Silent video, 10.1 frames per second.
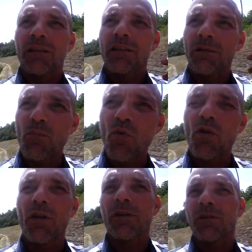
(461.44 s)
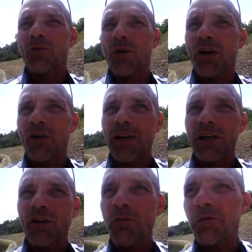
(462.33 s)
the more we are in
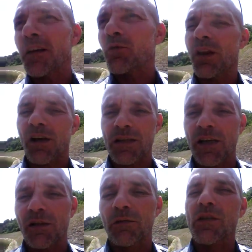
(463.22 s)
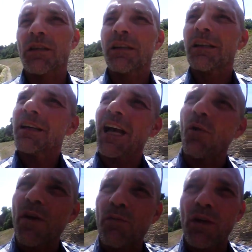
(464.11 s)
conflict with ourselves
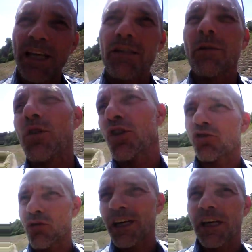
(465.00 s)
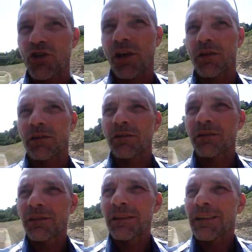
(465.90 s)
and we will end up destroying each other.
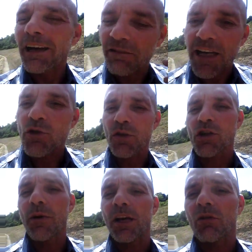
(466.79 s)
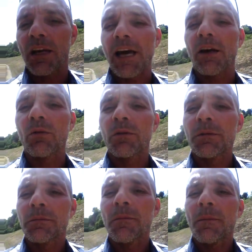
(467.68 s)
And that's what's going on now.
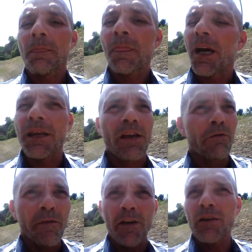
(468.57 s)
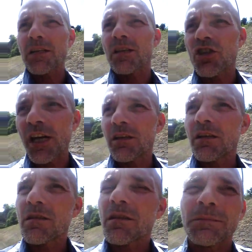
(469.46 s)
And there are various
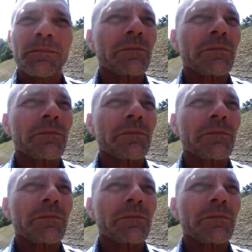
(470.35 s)
agendas.